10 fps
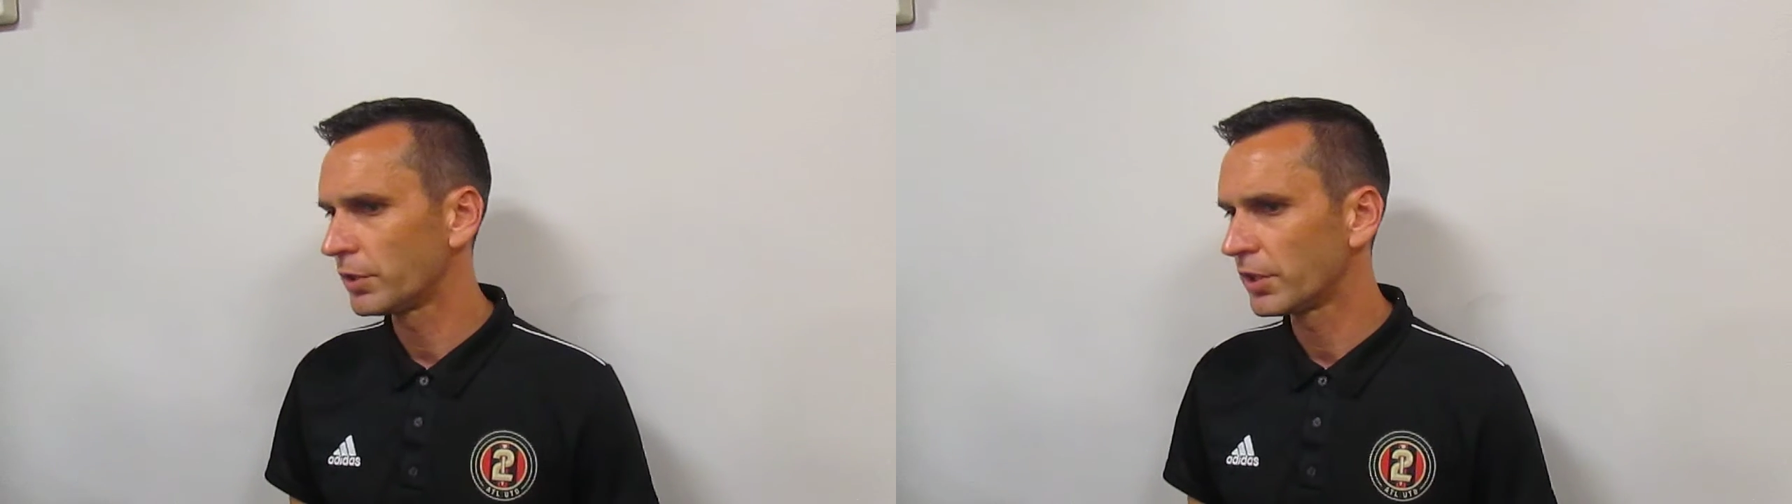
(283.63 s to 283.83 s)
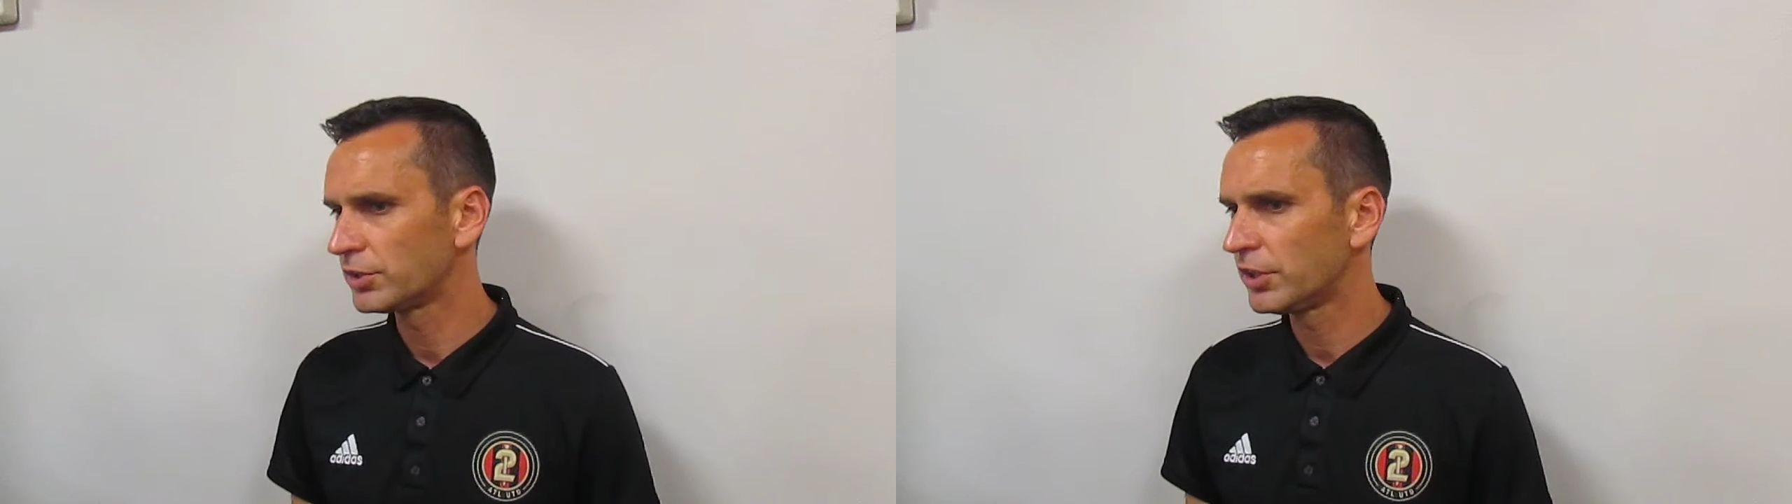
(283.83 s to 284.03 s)

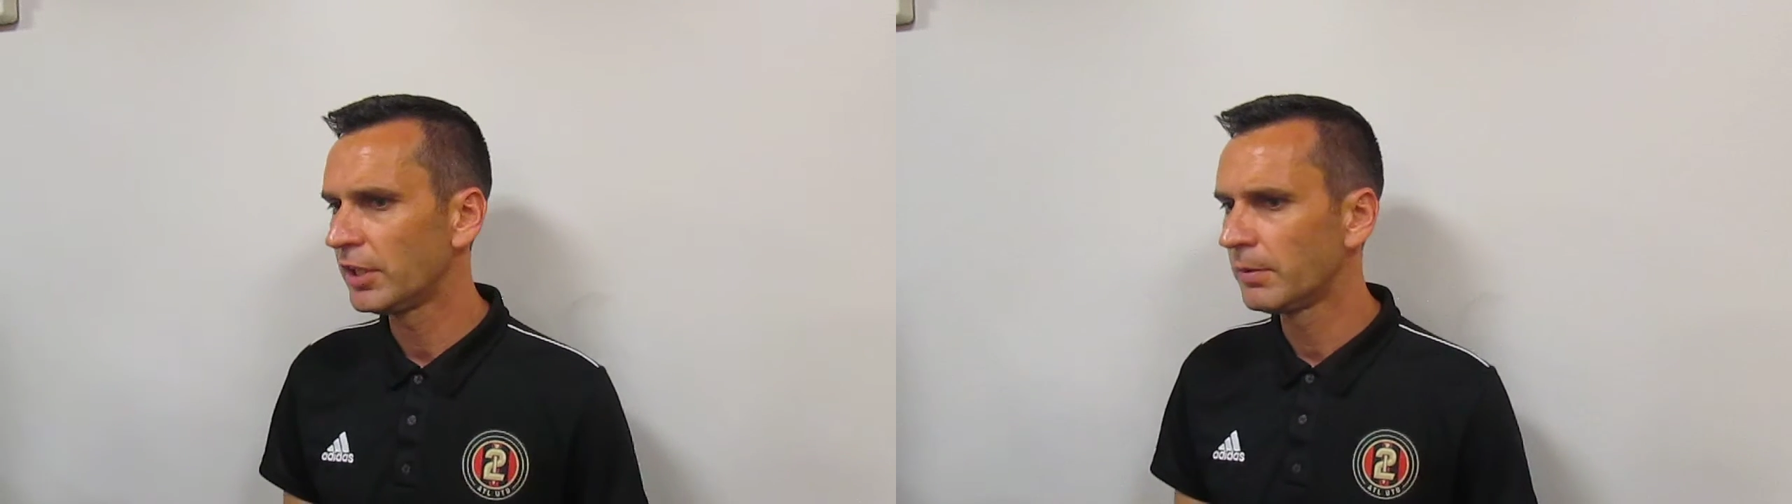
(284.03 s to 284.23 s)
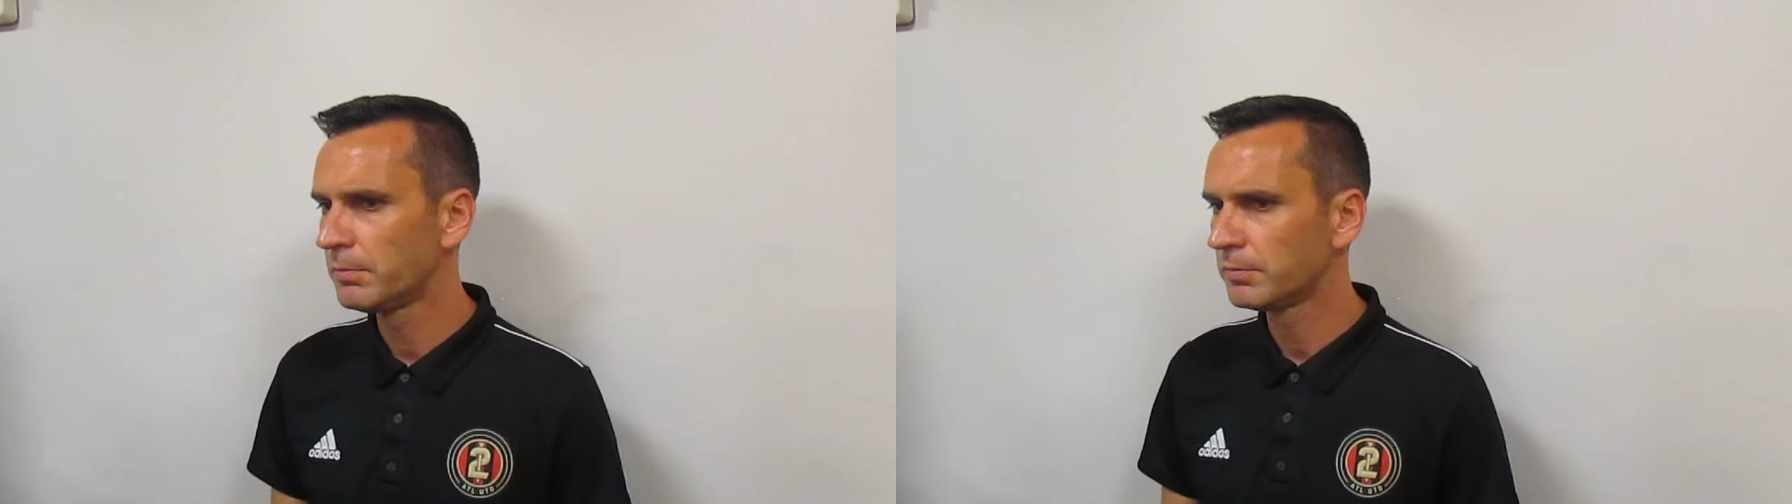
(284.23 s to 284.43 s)
You could see
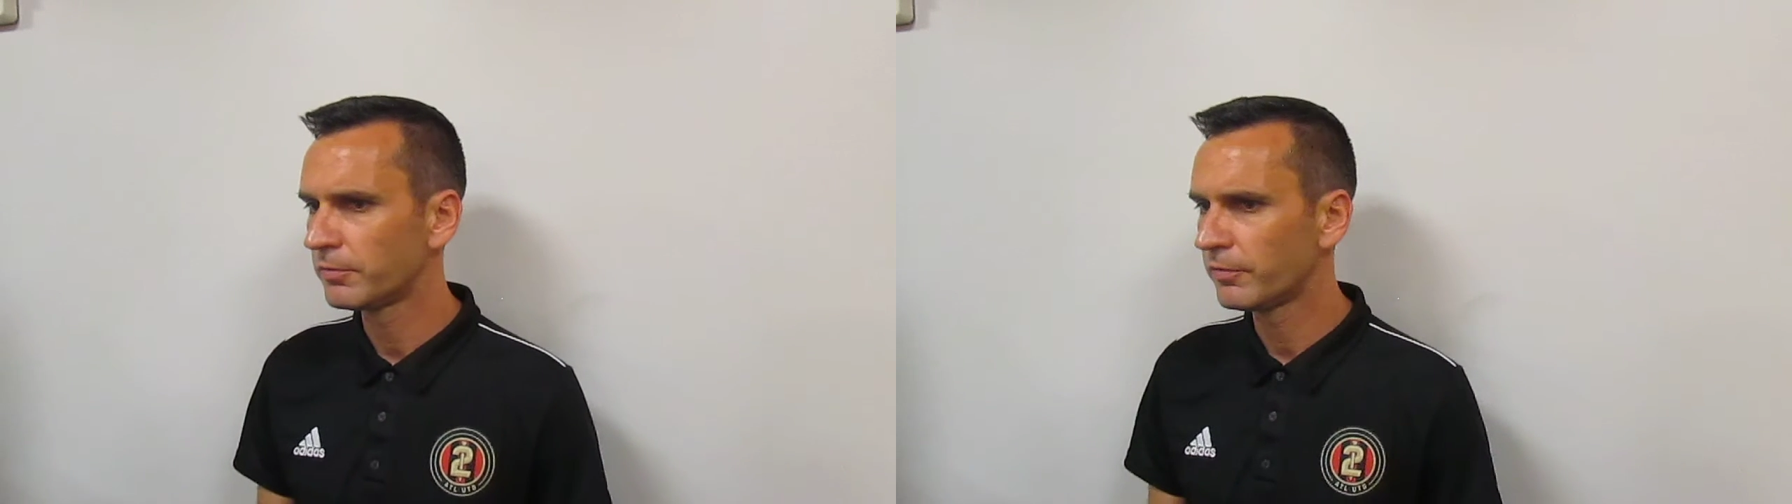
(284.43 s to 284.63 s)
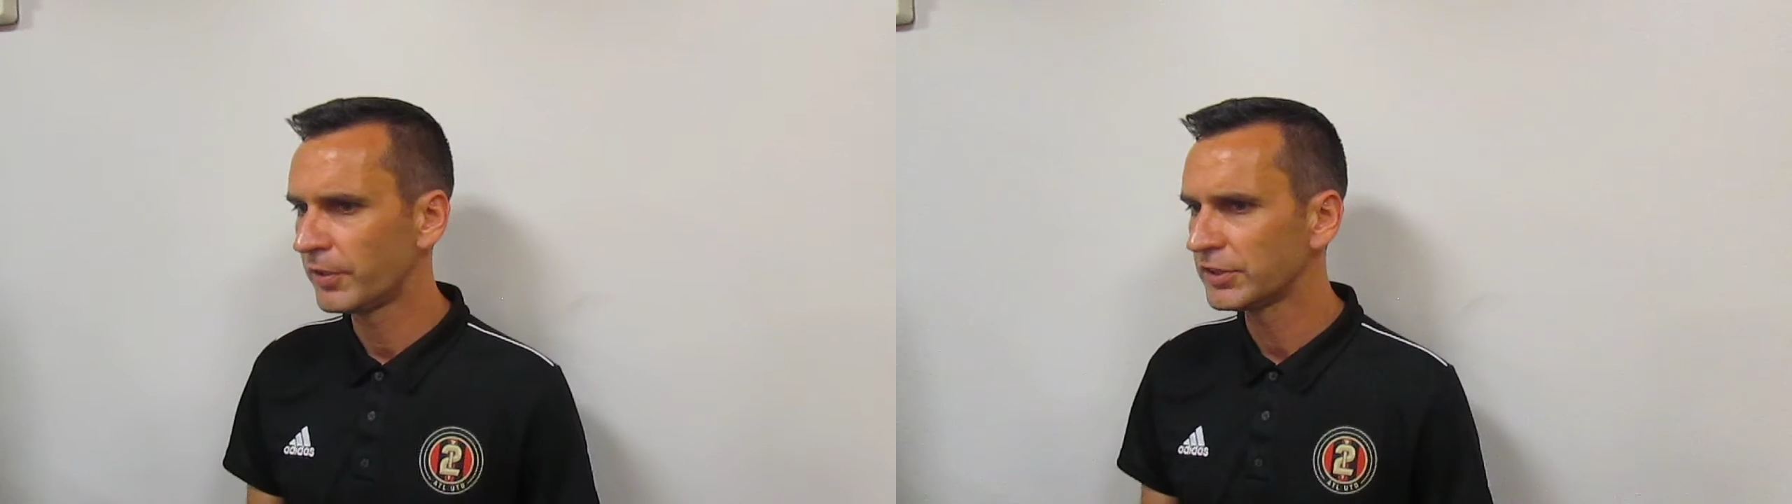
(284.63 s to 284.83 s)
him
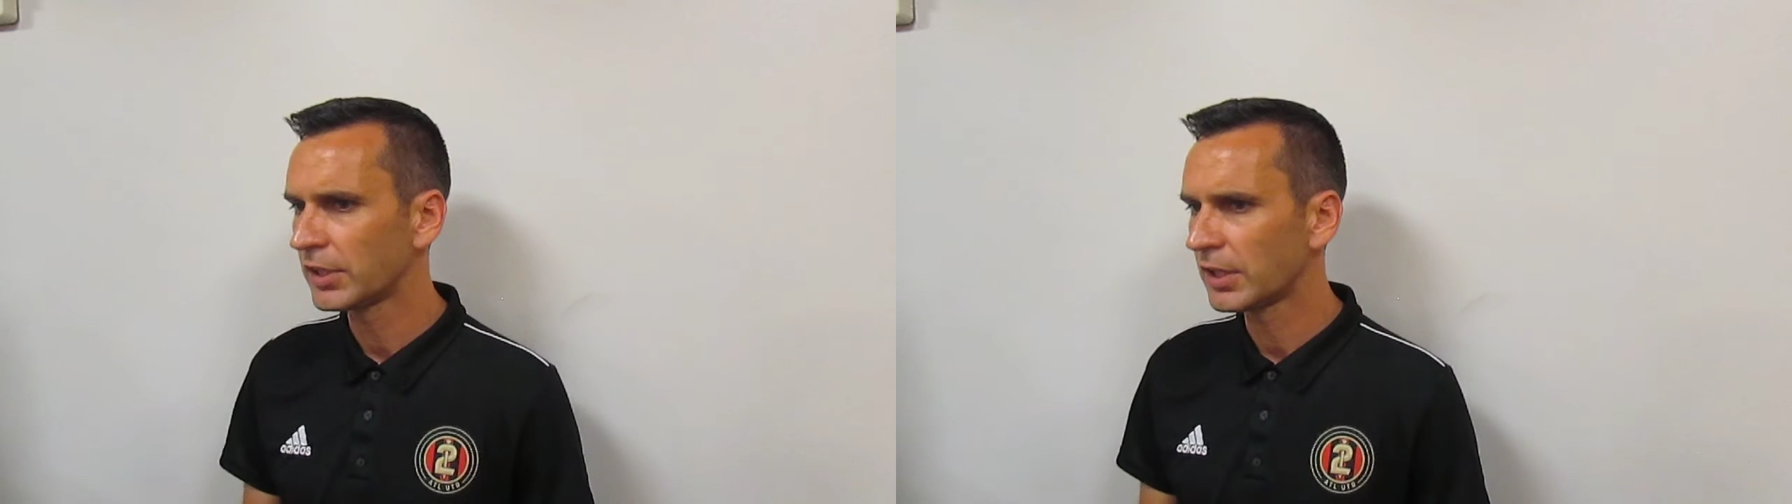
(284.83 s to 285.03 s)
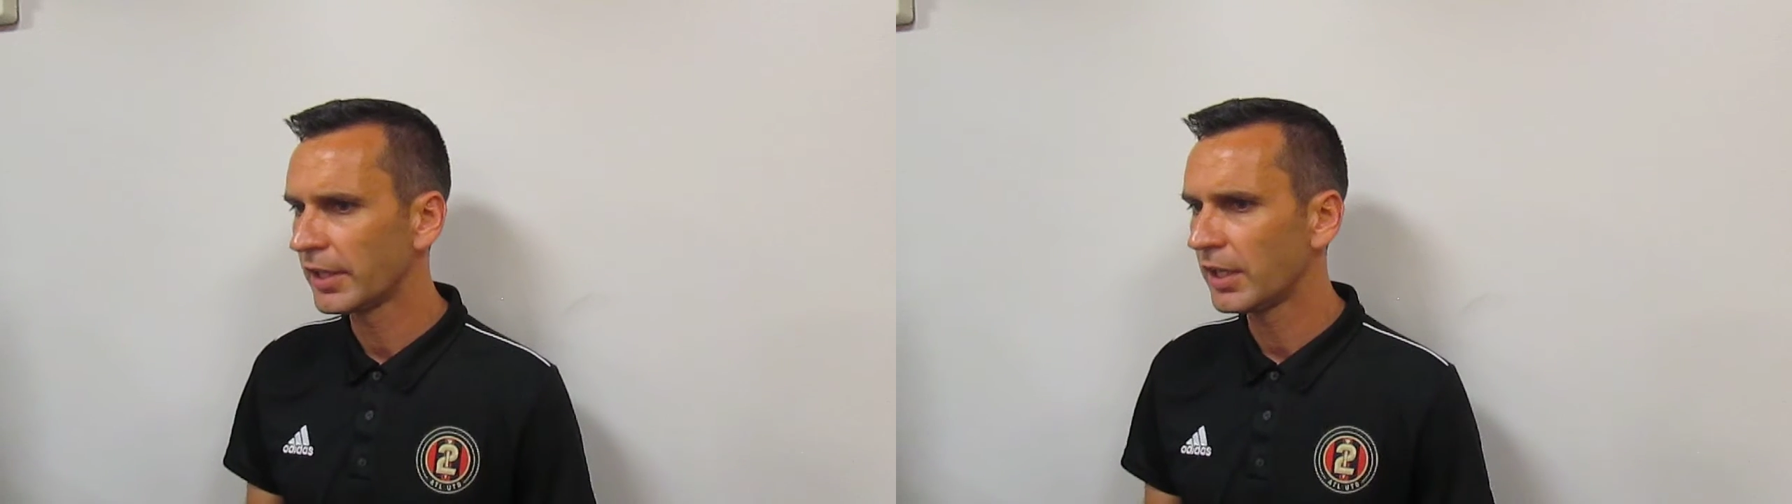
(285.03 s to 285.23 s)

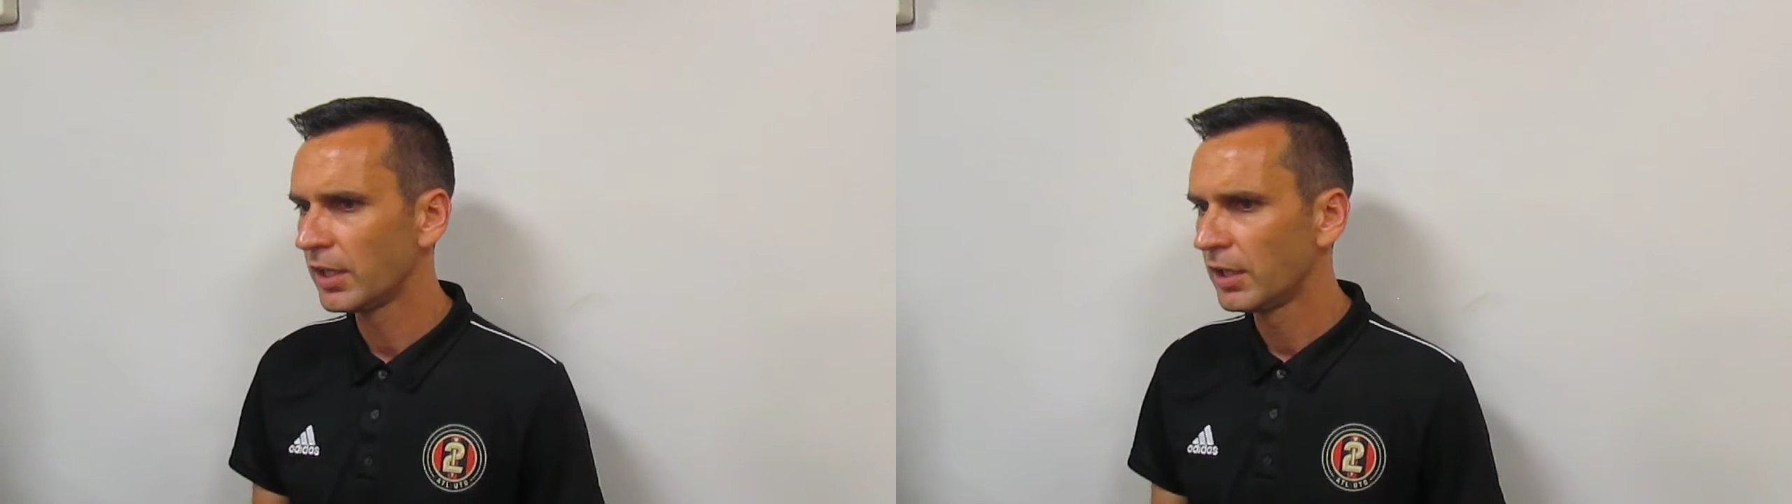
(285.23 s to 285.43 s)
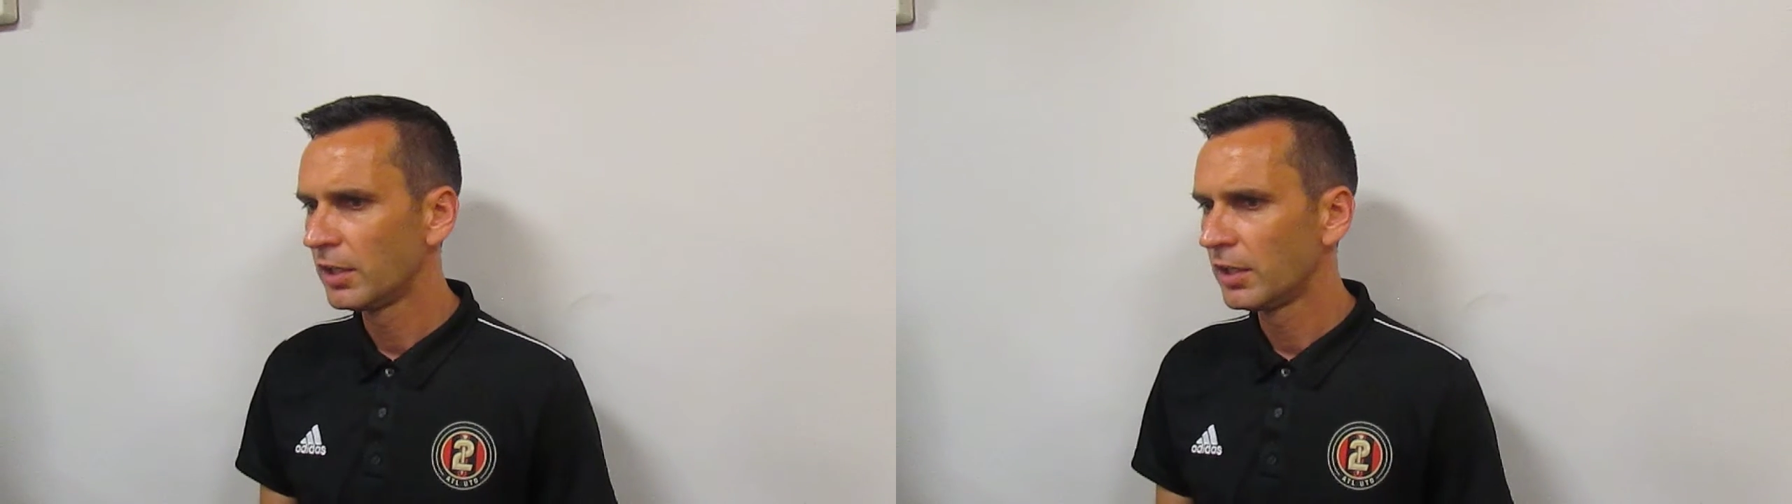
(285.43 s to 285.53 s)
physically.